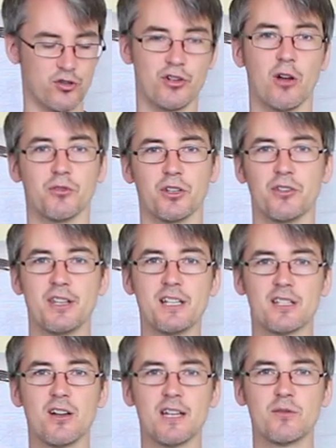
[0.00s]
controls on
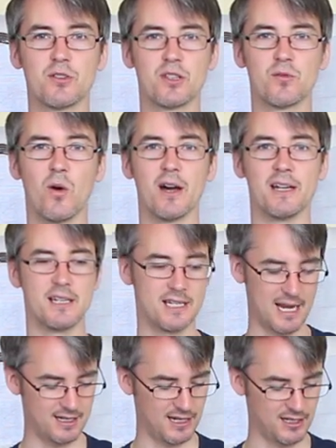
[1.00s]
this side, which is what I
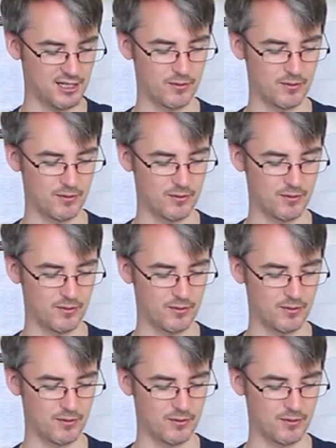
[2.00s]
intended,